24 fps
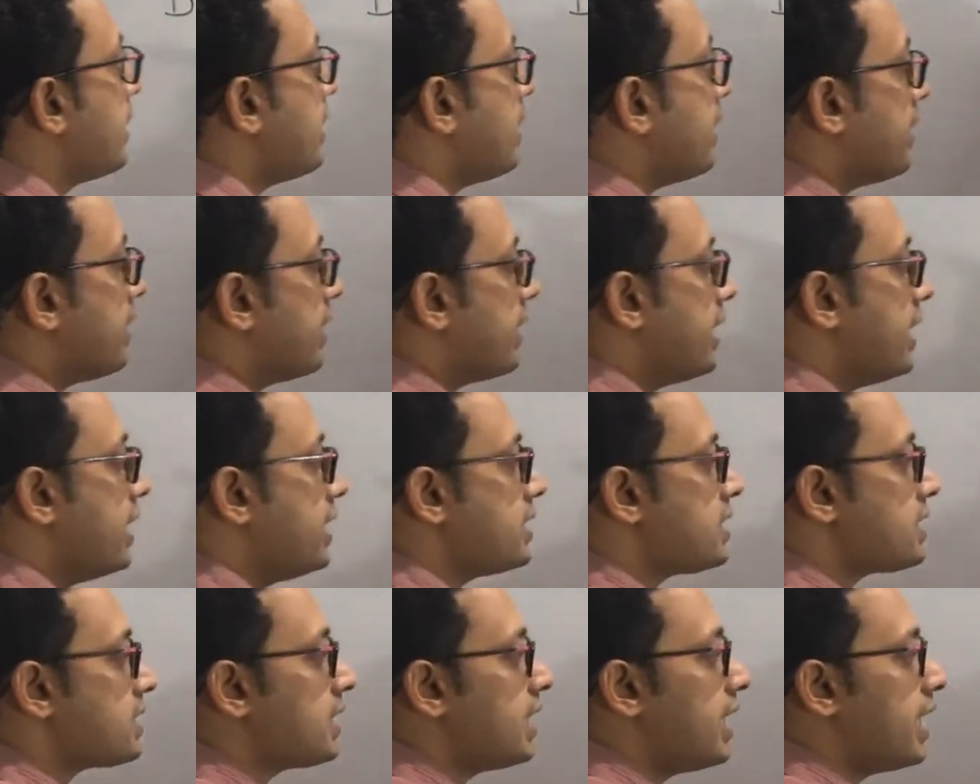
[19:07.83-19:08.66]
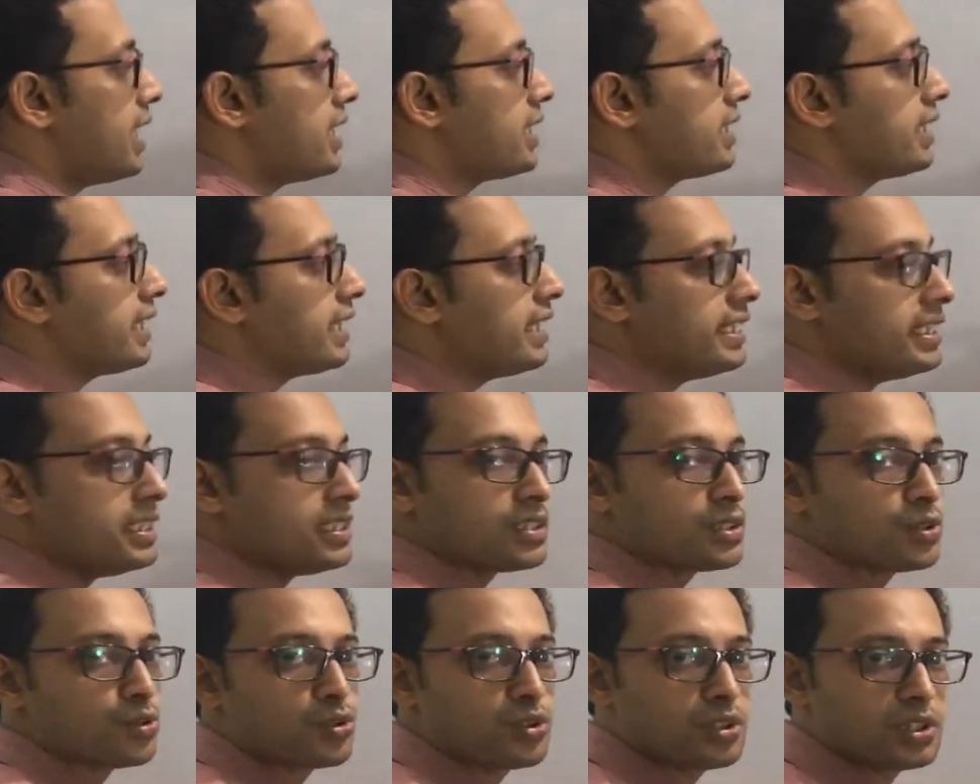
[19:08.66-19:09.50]
Days and
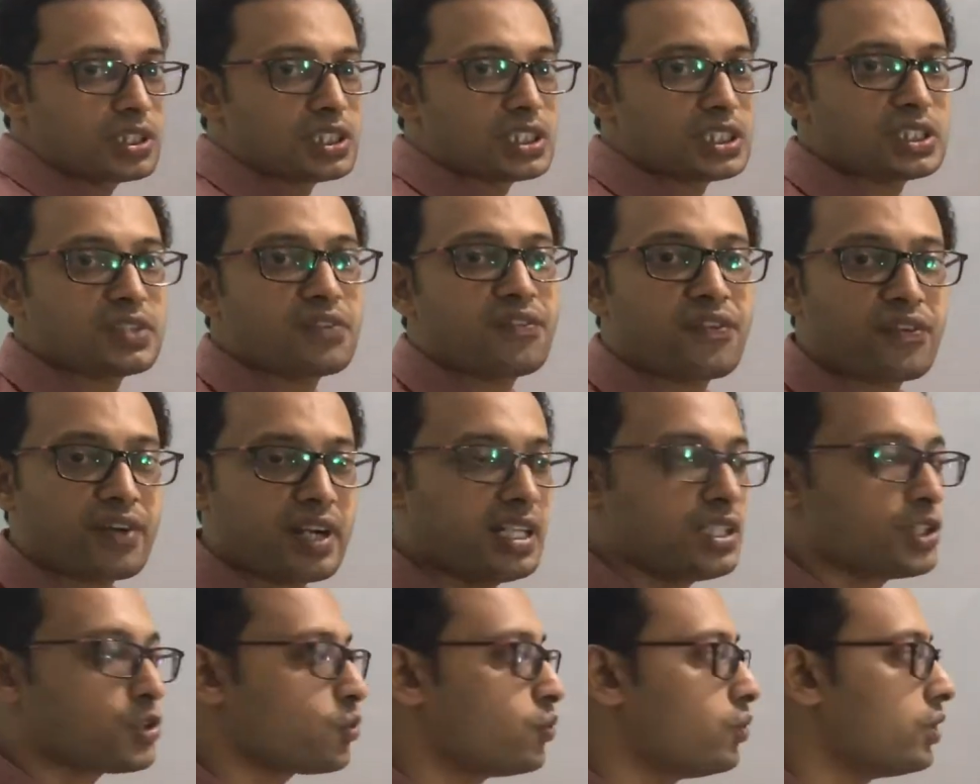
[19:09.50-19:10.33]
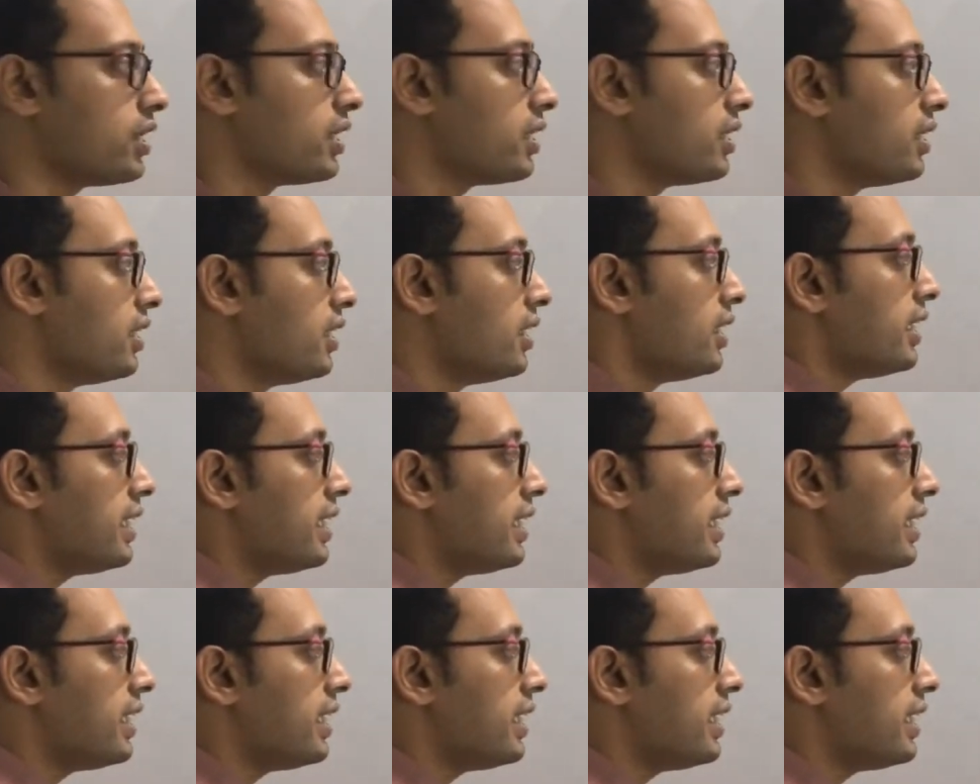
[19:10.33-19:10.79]
ease. This is a French word.